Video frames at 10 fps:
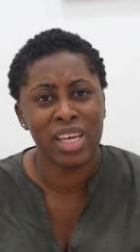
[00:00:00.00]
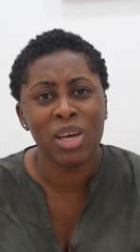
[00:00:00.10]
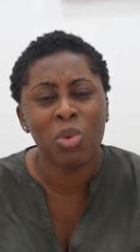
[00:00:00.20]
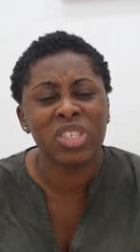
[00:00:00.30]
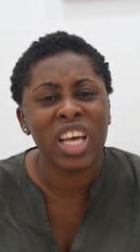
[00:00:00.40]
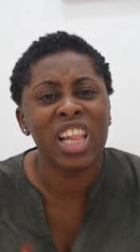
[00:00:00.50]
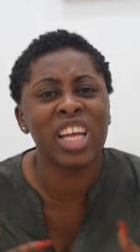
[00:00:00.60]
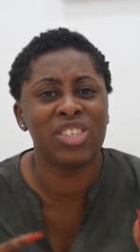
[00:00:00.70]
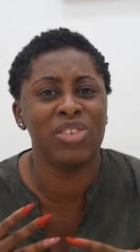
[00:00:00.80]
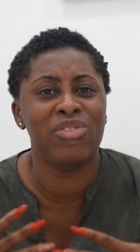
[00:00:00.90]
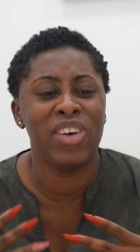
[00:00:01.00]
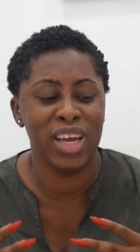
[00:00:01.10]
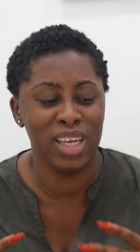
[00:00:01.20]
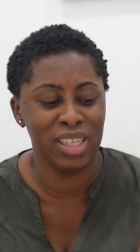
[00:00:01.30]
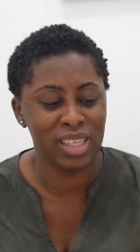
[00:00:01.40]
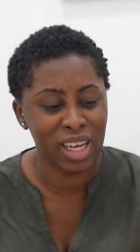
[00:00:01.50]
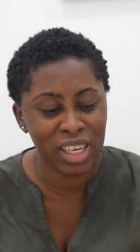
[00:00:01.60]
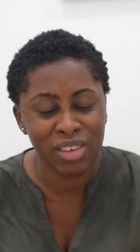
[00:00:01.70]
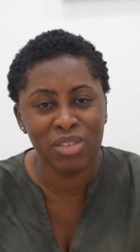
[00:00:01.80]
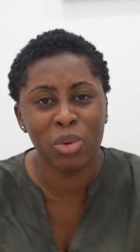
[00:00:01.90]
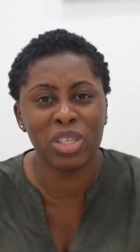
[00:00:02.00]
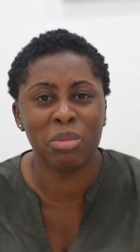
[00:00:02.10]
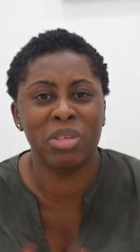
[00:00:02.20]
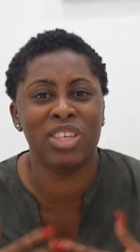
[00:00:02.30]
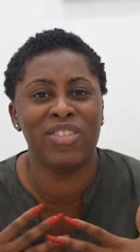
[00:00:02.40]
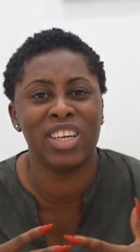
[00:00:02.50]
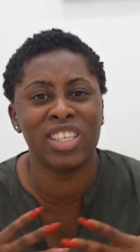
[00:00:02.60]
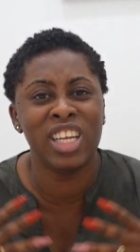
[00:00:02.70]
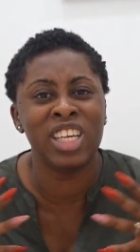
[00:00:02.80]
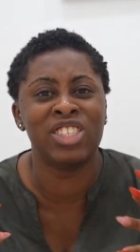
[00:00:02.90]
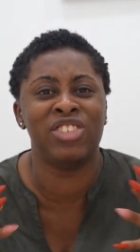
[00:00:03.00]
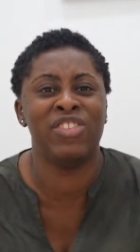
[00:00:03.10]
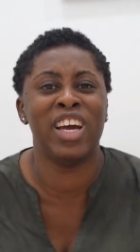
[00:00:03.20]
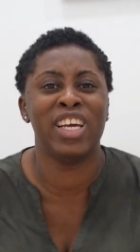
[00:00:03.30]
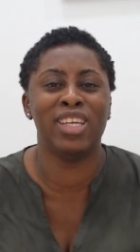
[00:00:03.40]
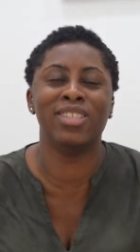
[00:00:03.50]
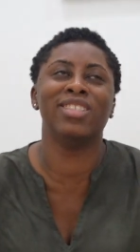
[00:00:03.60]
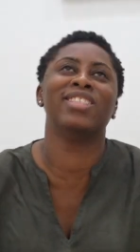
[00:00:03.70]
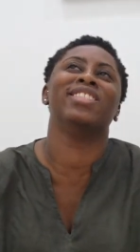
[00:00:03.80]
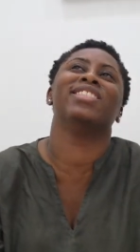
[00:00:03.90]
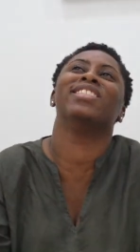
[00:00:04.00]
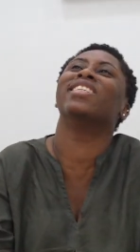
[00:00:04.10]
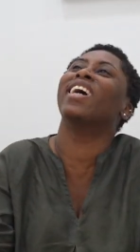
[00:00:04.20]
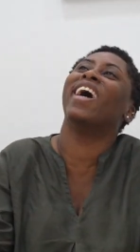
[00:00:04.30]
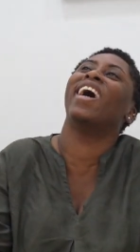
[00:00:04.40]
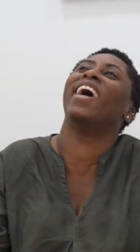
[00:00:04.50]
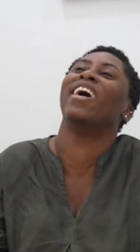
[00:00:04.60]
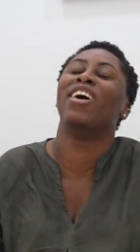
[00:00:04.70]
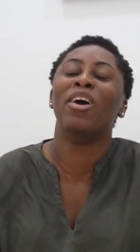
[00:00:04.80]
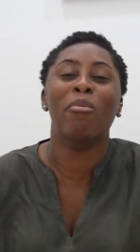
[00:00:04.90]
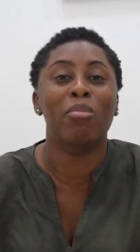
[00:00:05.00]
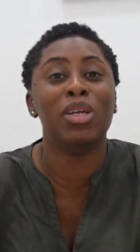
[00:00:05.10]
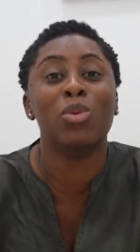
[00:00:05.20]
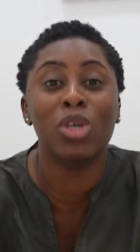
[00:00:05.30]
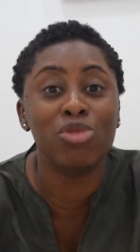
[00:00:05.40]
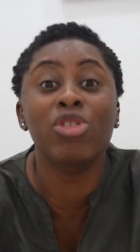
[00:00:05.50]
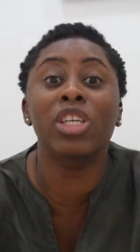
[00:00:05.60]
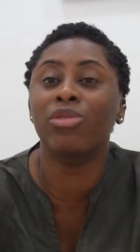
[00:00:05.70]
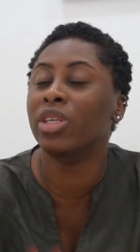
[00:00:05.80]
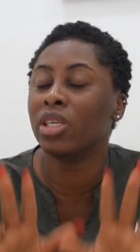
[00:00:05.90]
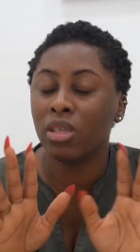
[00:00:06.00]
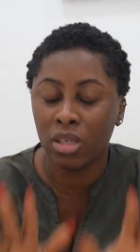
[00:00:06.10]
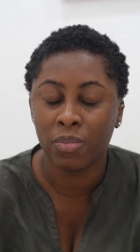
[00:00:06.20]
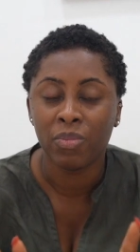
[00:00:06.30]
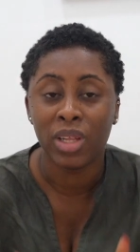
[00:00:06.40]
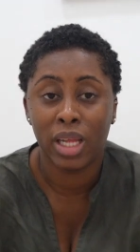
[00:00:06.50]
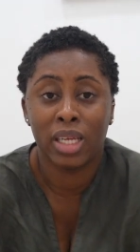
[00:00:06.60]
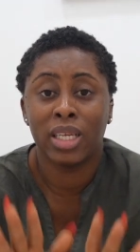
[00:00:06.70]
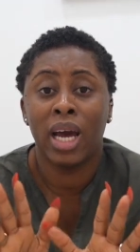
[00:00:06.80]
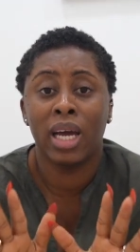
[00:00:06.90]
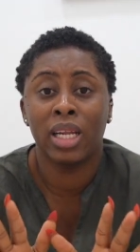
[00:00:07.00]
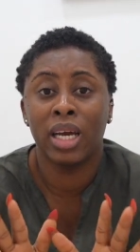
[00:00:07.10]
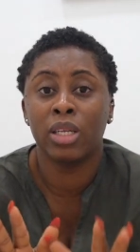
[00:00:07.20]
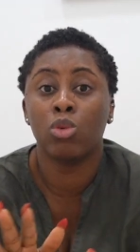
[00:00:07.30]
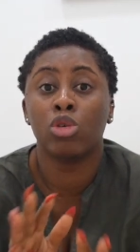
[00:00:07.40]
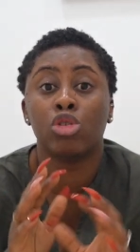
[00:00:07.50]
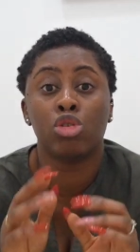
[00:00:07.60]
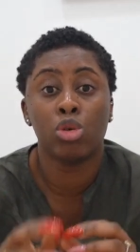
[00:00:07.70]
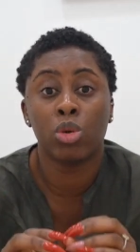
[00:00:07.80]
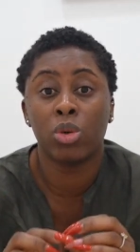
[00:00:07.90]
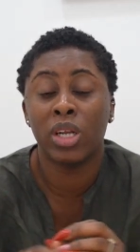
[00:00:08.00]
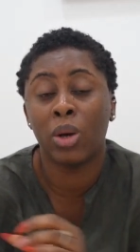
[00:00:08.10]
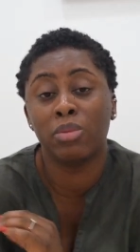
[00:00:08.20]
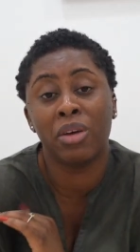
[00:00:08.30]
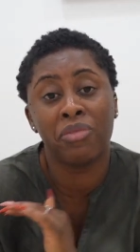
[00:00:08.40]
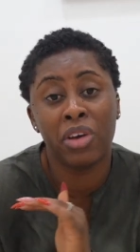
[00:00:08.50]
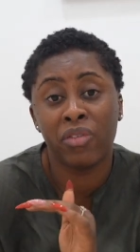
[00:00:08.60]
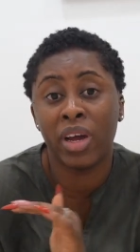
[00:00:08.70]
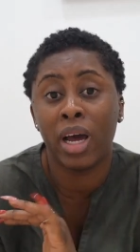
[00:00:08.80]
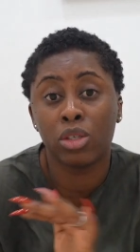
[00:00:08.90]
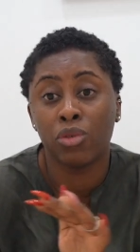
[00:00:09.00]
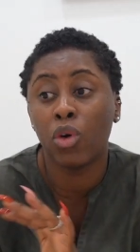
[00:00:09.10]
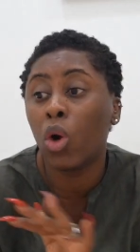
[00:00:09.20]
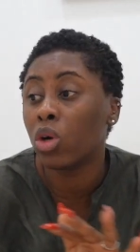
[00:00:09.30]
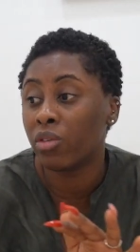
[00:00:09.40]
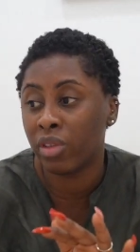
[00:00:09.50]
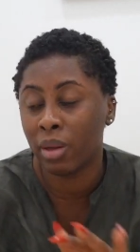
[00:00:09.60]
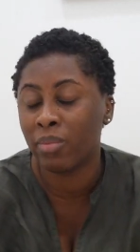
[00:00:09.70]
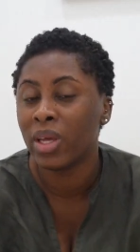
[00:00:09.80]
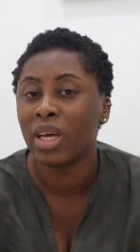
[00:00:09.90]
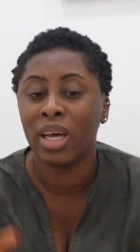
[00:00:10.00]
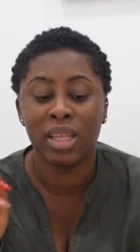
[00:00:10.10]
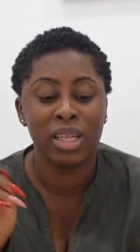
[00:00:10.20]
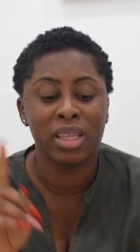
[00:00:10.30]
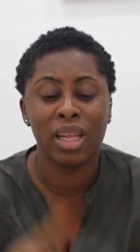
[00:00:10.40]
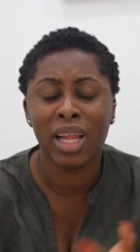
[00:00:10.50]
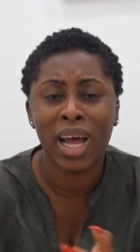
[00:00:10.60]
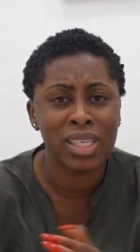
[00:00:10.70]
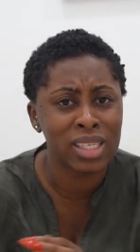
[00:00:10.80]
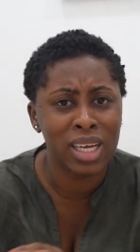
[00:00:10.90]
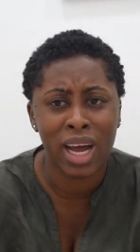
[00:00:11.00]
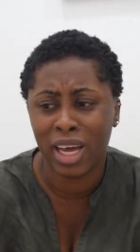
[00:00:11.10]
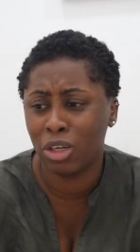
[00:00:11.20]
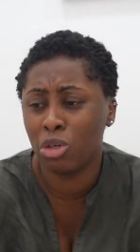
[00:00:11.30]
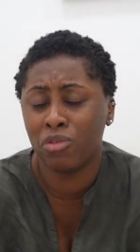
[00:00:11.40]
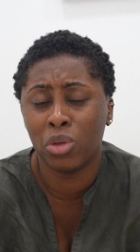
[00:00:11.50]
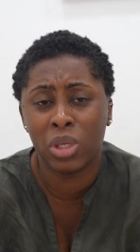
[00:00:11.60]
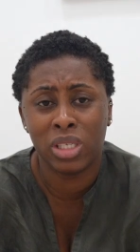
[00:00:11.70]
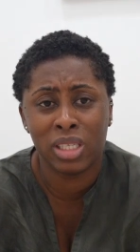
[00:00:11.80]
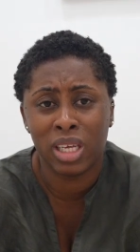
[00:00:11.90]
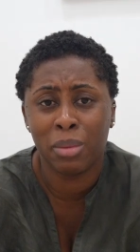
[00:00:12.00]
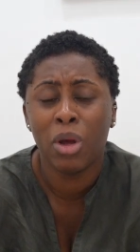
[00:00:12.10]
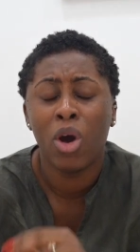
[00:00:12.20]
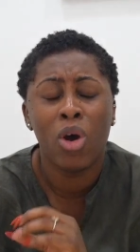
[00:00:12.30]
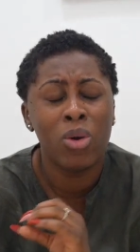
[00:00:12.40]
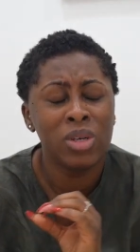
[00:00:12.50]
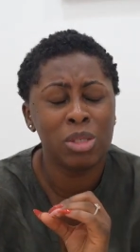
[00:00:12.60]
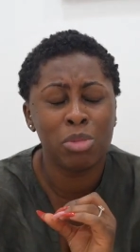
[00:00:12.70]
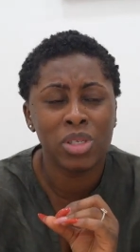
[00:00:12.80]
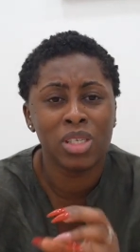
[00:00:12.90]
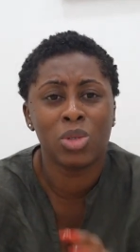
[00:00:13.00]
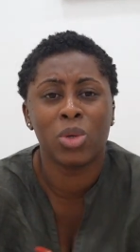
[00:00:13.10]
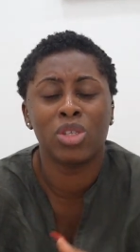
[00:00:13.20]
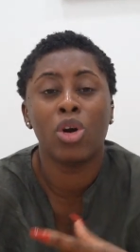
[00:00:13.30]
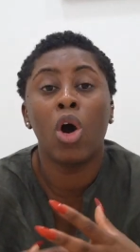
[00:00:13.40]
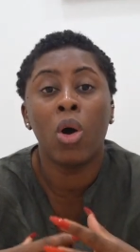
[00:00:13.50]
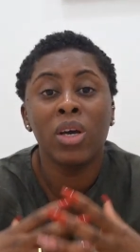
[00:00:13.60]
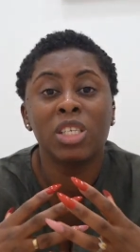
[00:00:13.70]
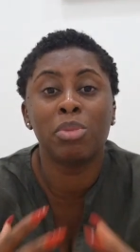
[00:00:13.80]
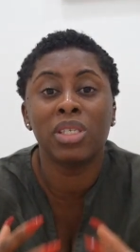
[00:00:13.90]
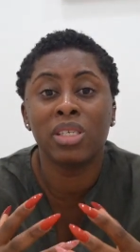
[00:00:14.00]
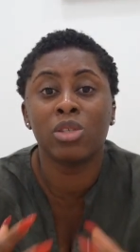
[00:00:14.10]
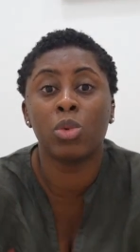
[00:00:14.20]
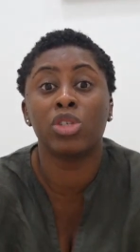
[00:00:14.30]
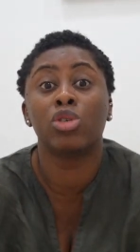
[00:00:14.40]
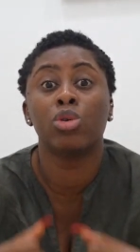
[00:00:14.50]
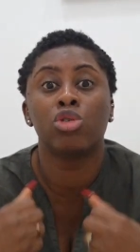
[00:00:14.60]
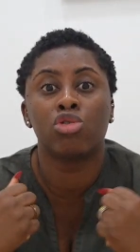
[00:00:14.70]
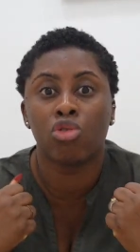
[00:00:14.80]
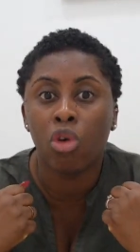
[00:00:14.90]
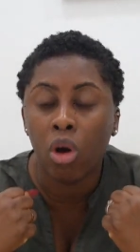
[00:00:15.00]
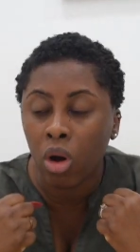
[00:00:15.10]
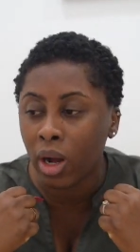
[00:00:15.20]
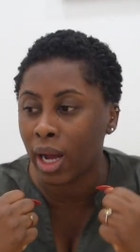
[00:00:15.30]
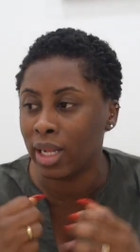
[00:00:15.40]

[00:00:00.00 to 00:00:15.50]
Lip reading: It was electrifying. I don't even know what the meaning of like electrifying. But it was really, really good. Like, that line was so good. That was my favorite out of all of them. And then the last guy, I don't even know his name. All his pieces were so strong.